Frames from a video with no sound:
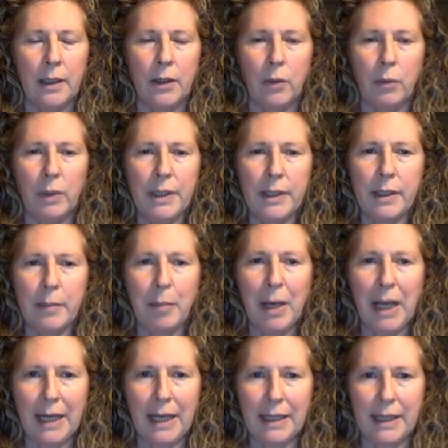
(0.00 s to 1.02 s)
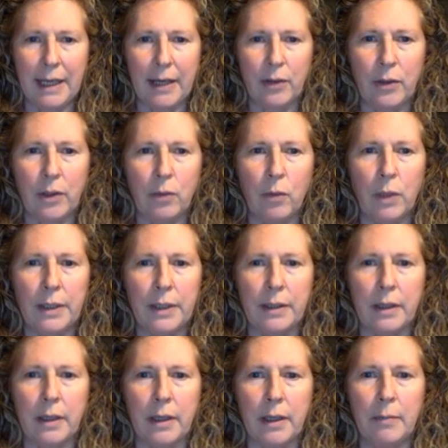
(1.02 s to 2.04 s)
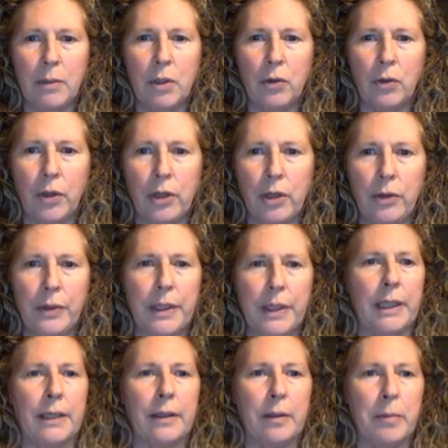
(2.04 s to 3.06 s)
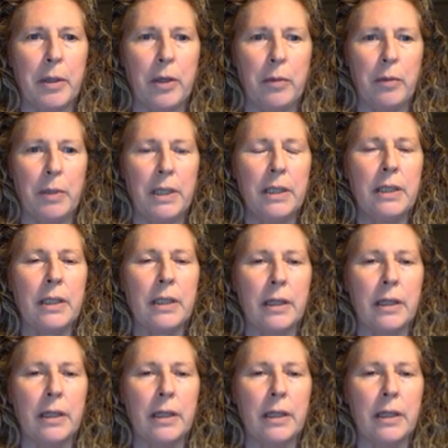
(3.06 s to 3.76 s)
the ones that are blacked out are ones that I'm not using at the moment.